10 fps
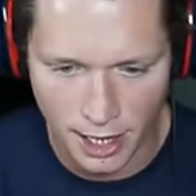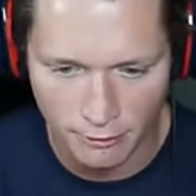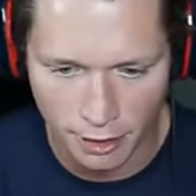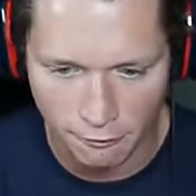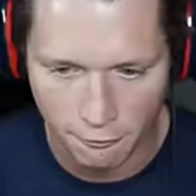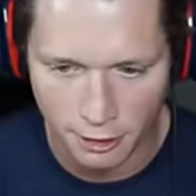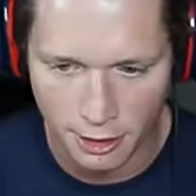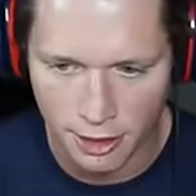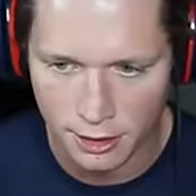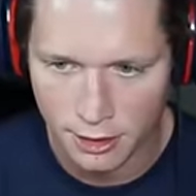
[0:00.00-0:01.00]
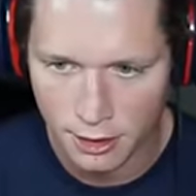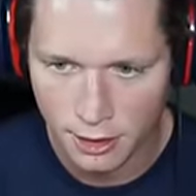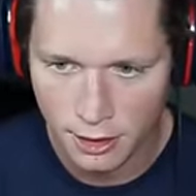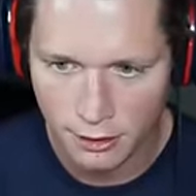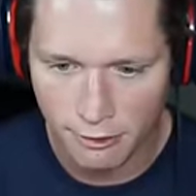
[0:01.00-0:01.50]
I've got a feeling
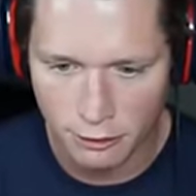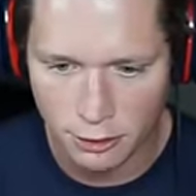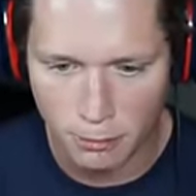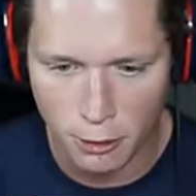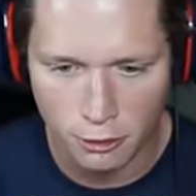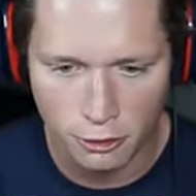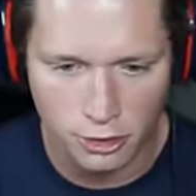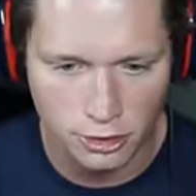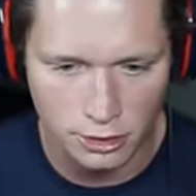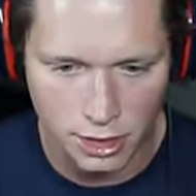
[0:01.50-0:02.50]
if I was Bone Crushers,